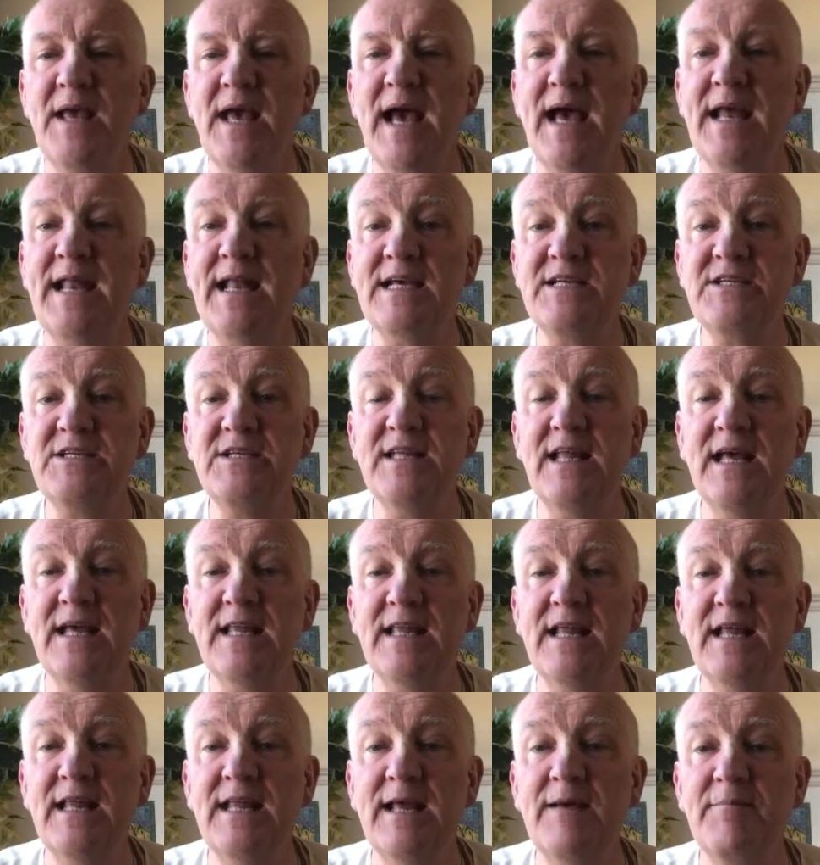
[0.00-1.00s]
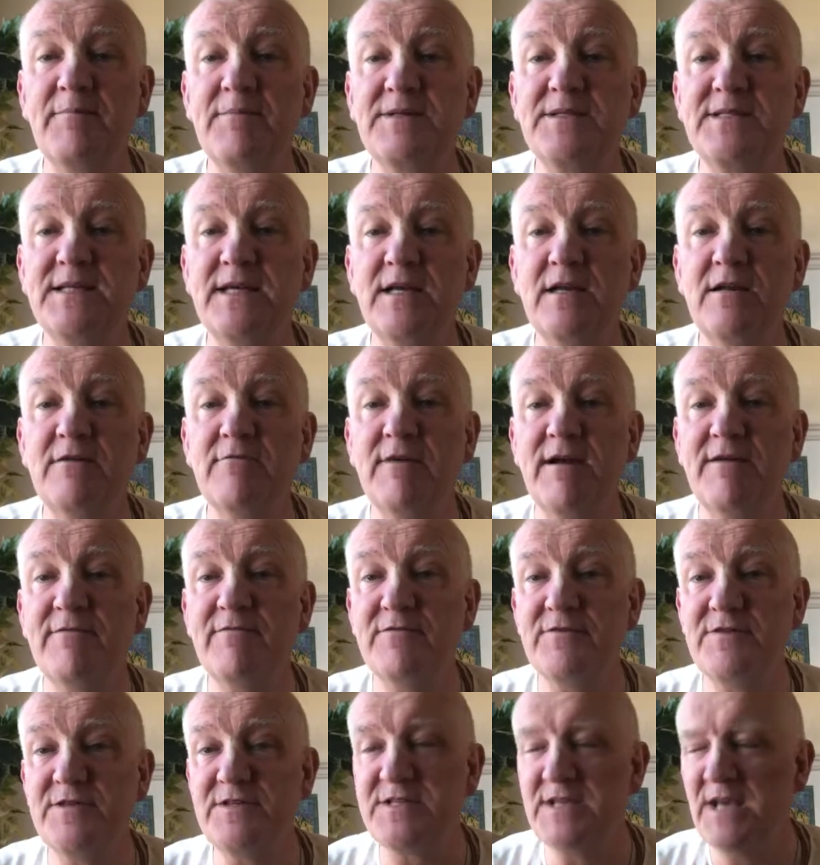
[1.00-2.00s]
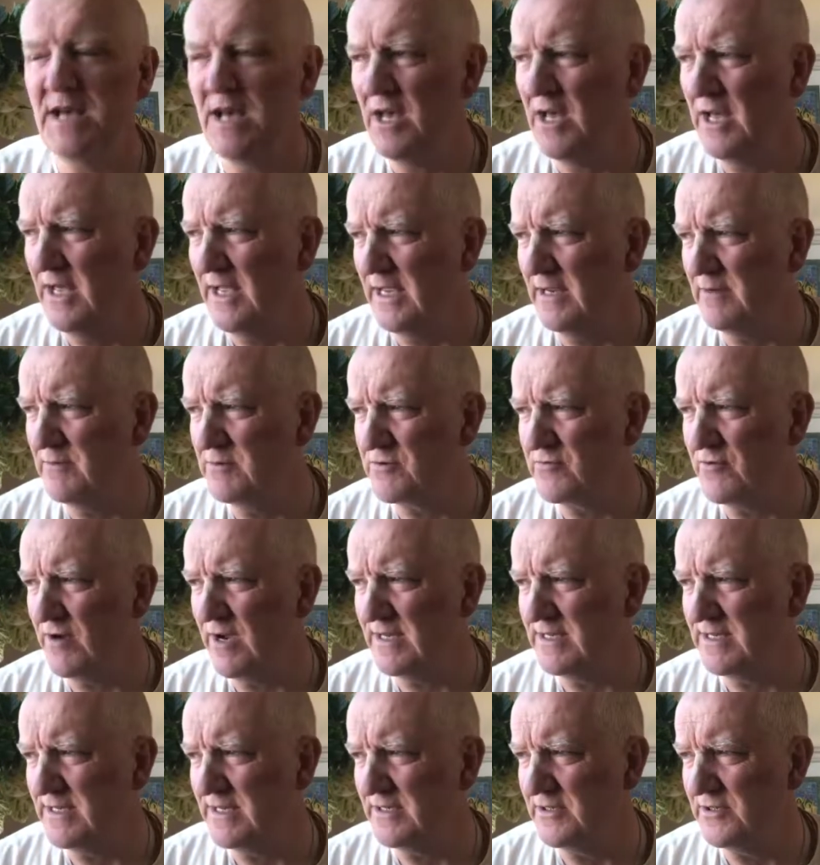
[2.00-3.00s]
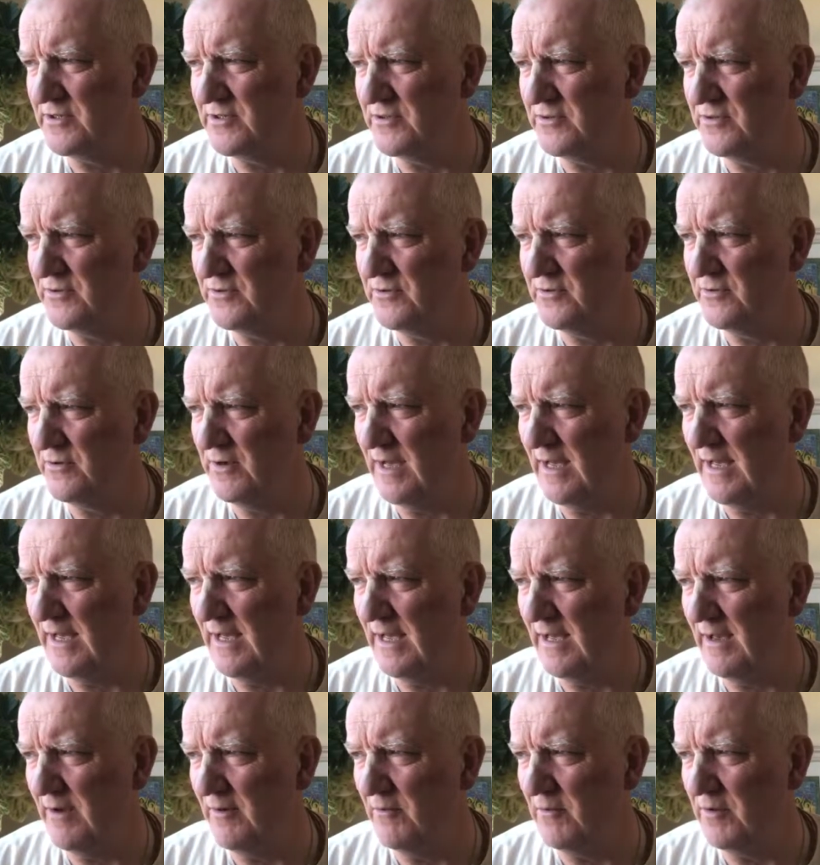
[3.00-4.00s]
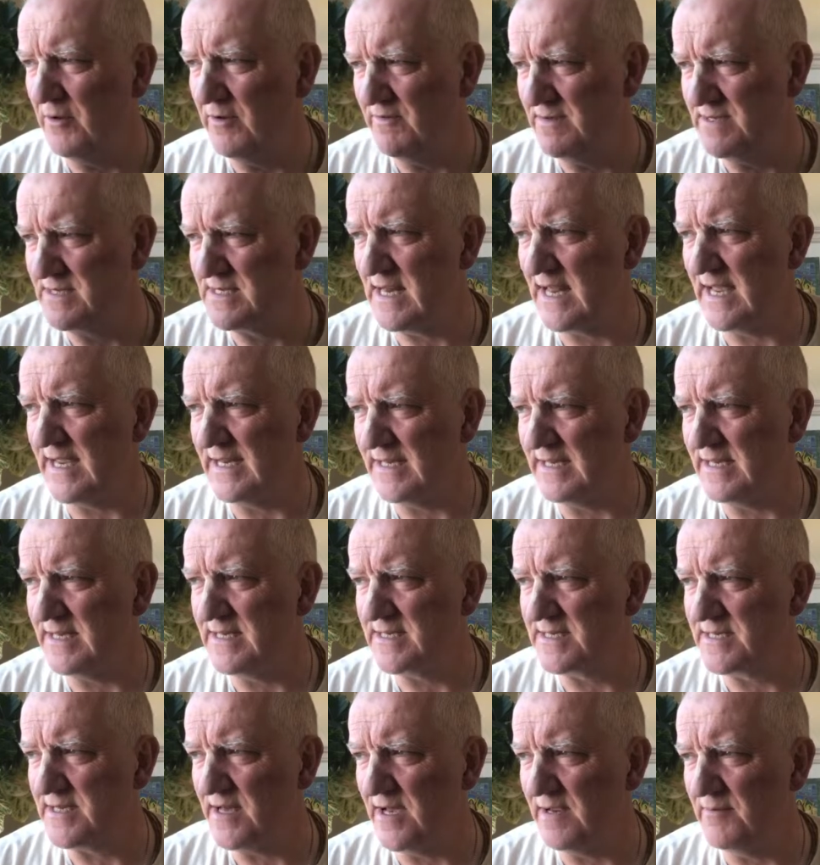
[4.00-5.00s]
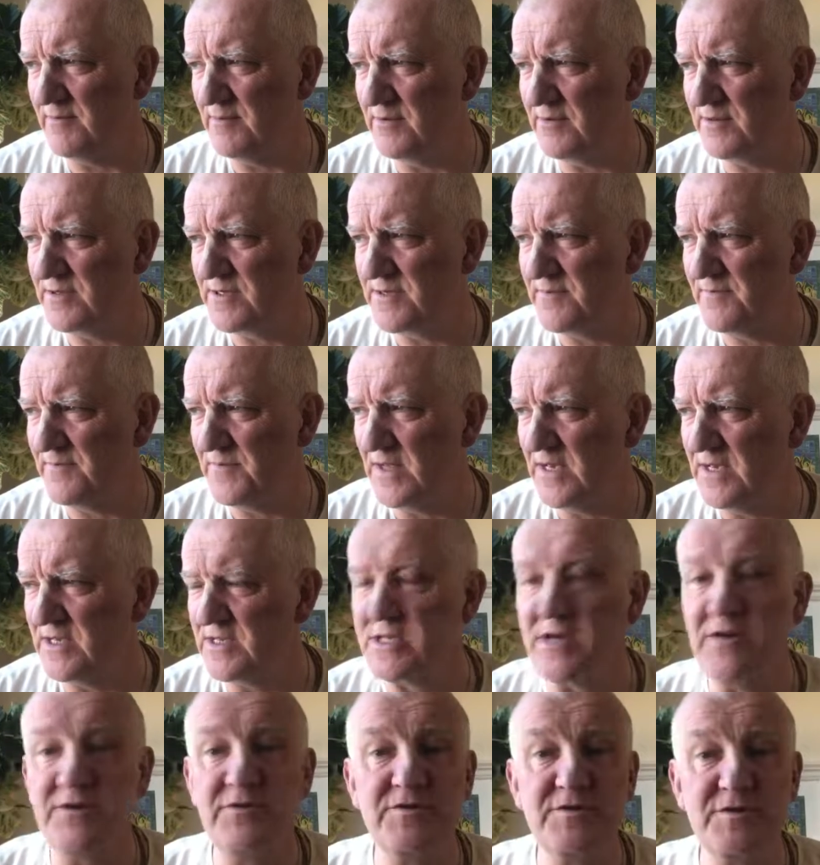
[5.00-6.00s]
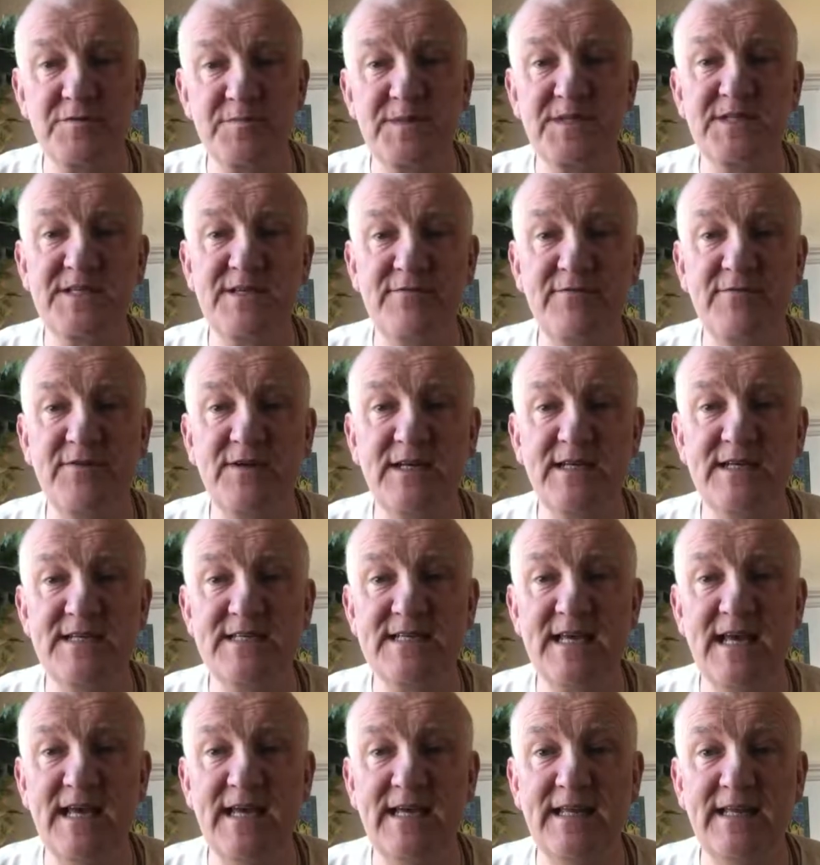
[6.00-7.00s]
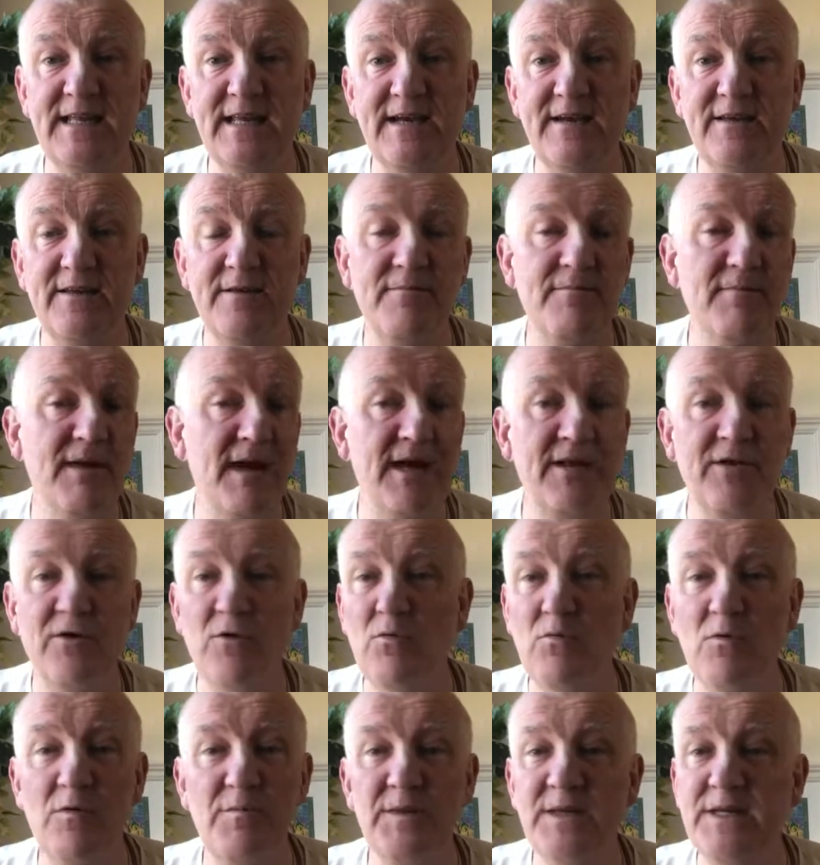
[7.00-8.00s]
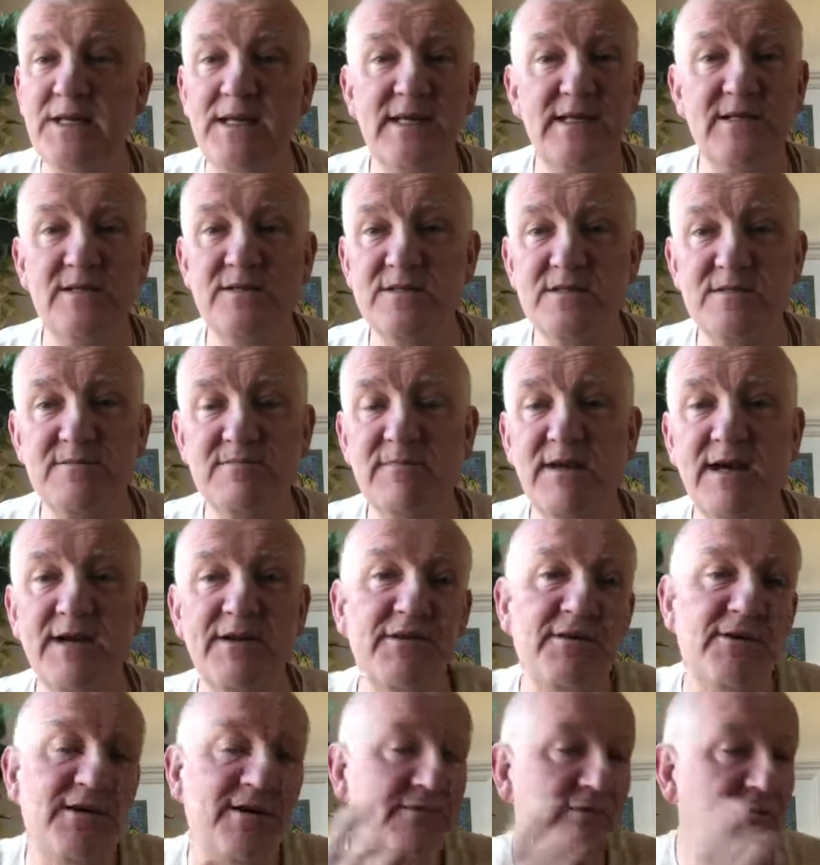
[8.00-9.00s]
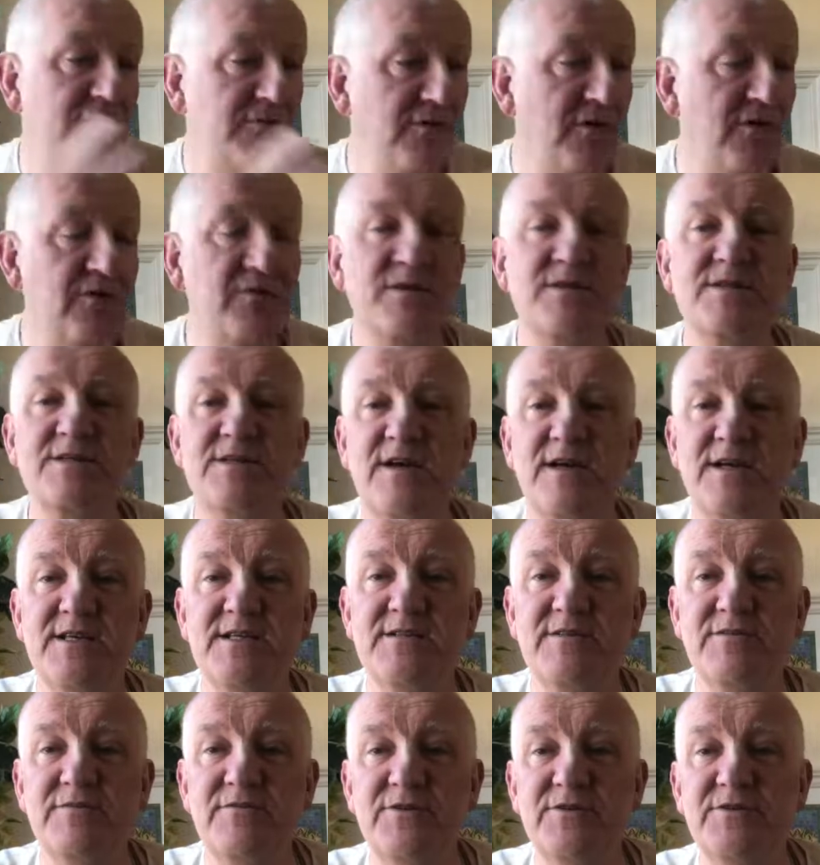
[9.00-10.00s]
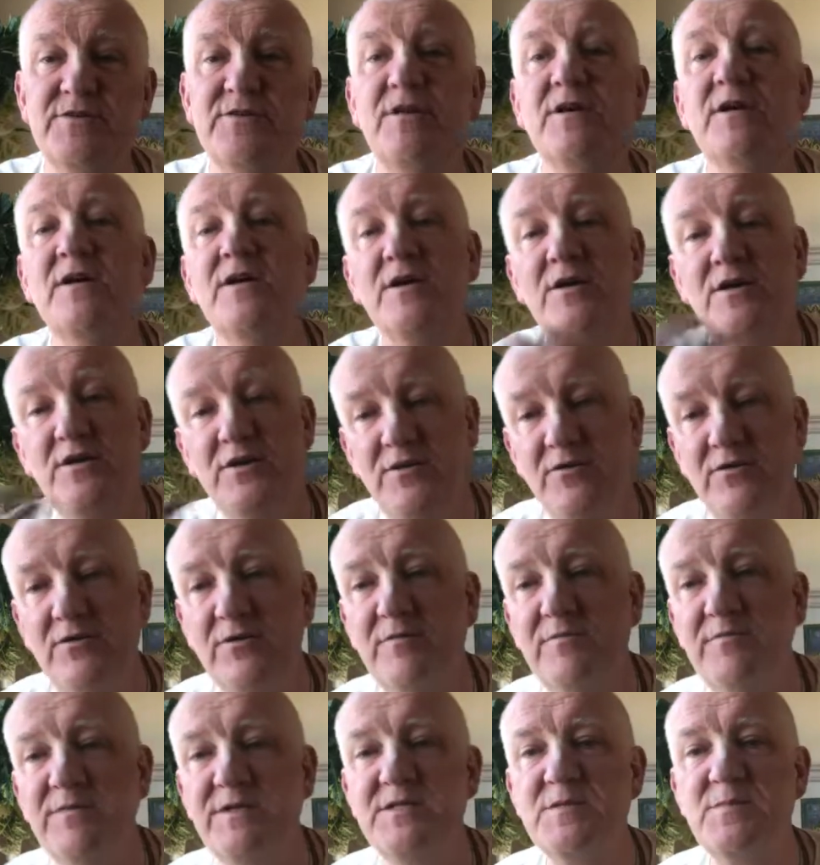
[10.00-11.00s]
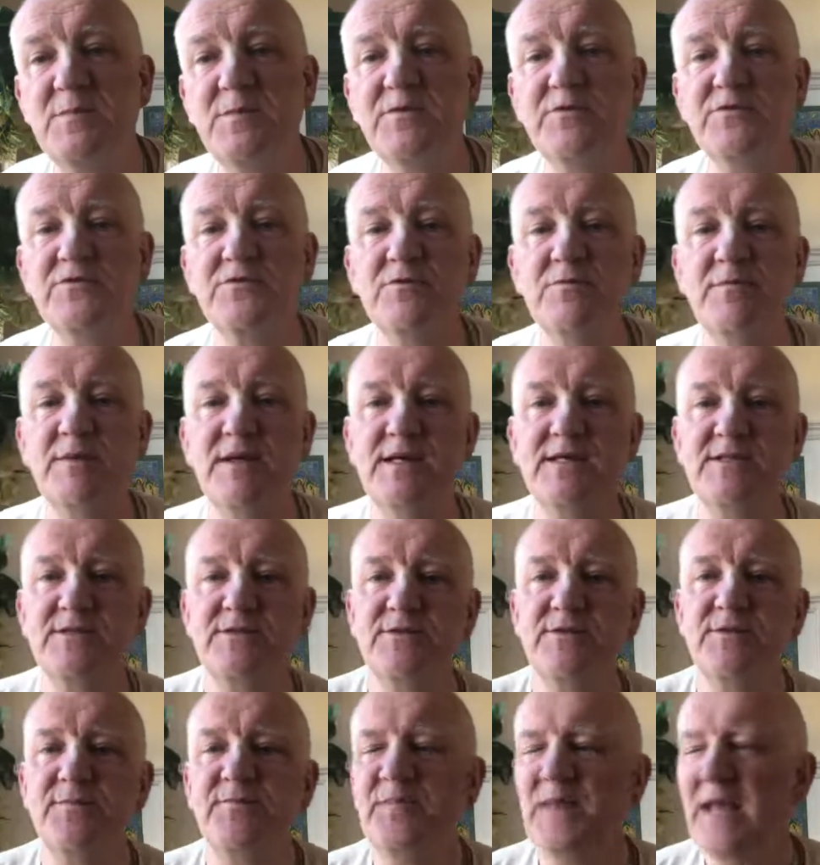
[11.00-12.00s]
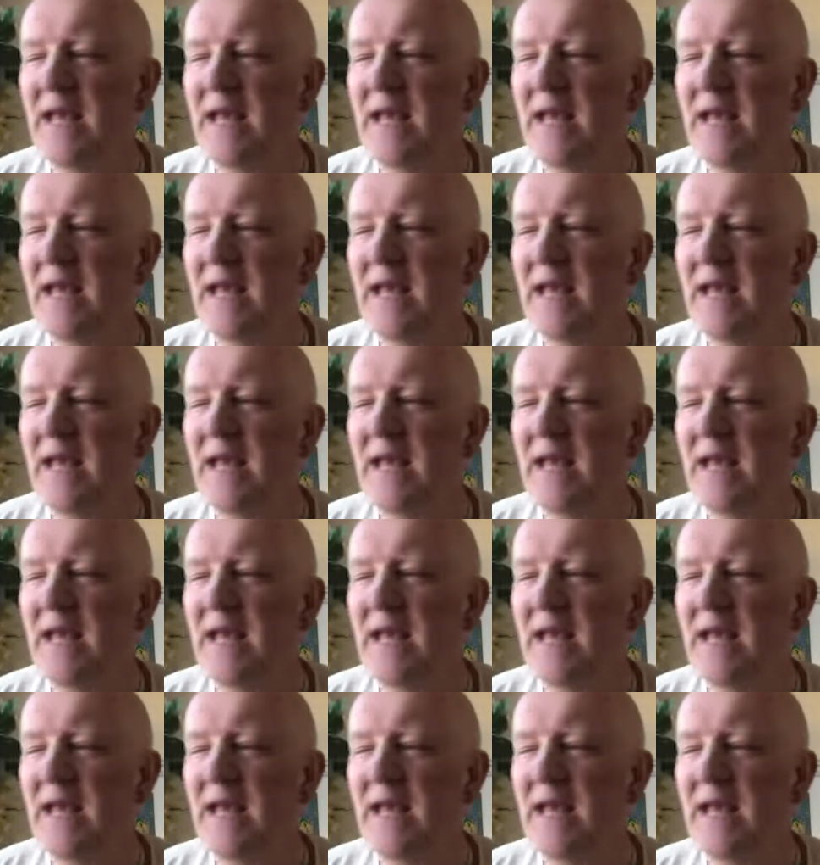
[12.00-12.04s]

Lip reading: And actually that particular reference, he was writing to one of his lady disciples. So he's specifically saying there that man or woman, it doesn't matter. If you know the science of Krishna, you can be spiritual master.